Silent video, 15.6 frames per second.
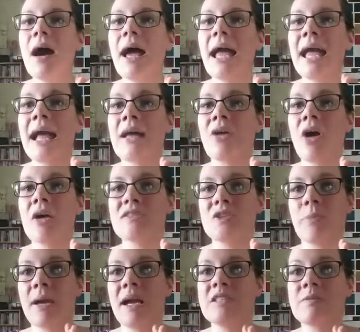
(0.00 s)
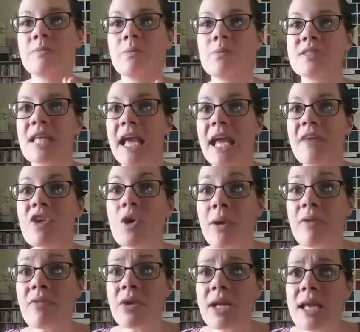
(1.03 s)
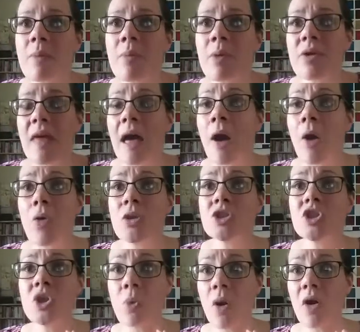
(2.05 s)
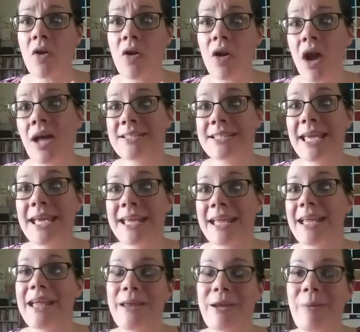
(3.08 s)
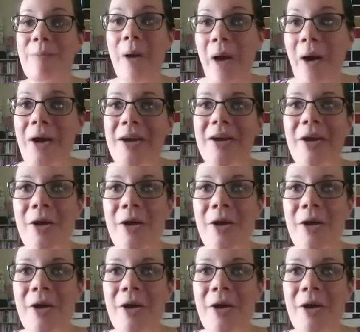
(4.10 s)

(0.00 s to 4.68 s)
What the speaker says: And also my husband was like, if you ever get a book that old, you are not taking it apart.